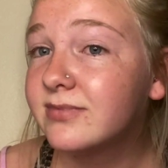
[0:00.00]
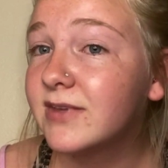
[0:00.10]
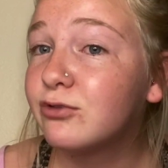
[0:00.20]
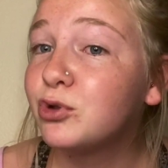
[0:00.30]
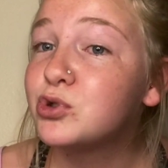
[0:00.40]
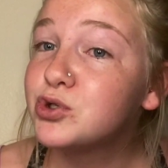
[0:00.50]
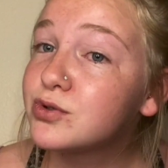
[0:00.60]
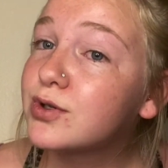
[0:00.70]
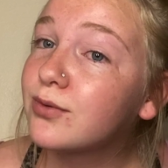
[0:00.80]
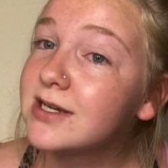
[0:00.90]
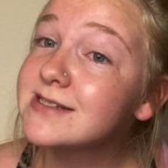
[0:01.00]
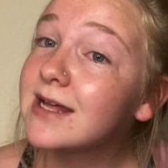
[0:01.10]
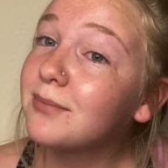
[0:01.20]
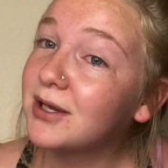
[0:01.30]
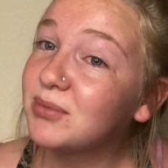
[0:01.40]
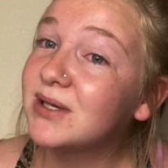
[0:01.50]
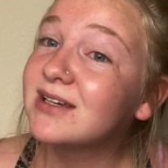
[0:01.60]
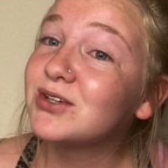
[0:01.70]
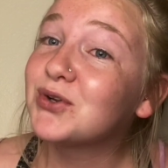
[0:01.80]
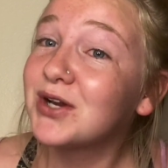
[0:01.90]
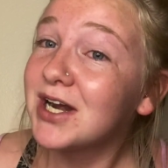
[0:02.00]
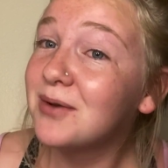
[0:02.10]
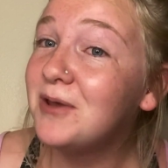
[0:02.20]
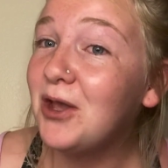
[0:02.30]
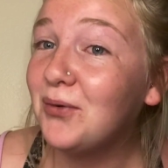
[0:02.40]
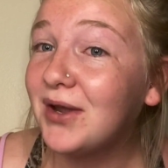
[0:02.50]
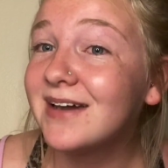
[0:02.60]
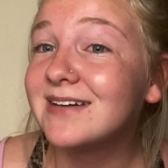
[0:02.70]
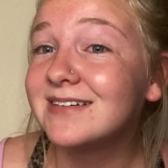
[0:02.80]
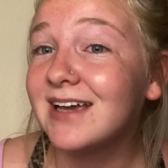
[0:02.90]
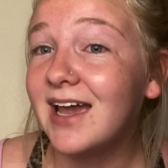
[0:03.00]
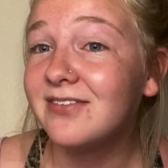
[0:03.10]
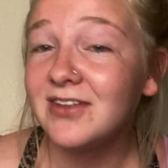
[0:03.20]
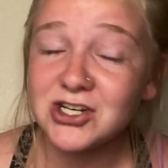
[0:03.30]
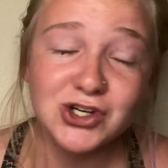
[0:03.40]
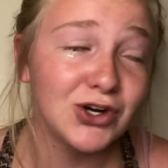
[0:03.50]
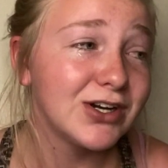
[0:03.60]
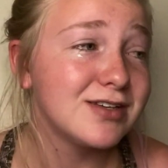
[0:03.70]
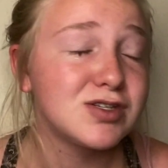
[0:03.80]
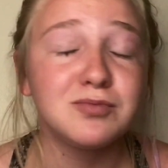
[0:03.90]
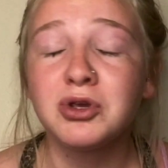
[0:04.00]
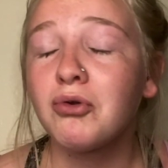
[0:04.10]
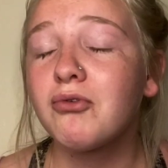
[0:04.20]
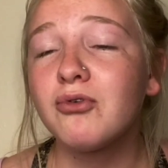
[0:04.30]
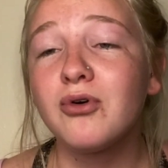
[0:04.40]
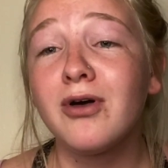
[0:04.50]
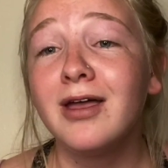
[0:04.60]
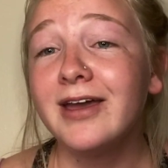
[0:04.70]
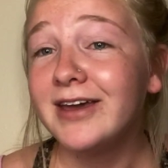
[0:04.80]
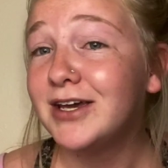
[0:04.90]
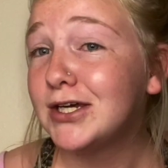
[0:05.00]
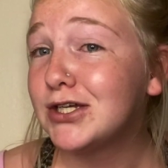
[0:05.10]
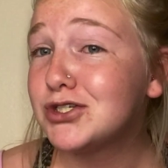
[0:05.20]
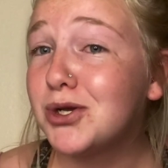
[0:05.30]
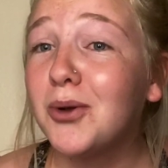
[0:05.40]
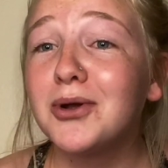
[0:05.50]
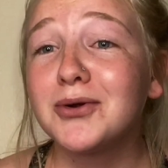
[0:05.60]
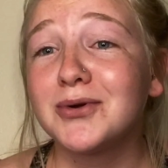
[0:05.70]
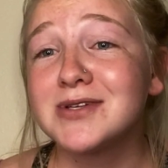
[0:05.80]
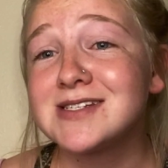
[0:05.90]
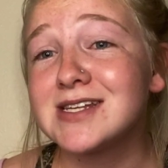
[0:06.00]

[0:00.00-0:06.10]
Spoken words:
if you choose to raise that baby, you're going to be okay. And they turn into beautiful 2-year-olds